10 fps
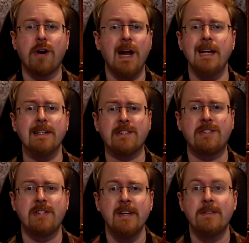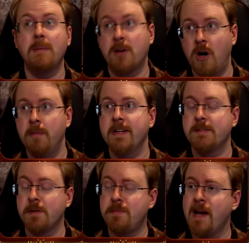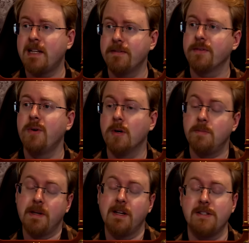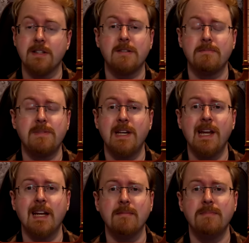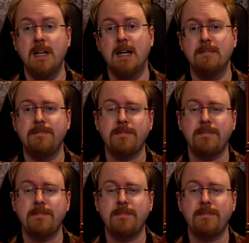race, from a communist perspective, of course, because it's CNN, duh.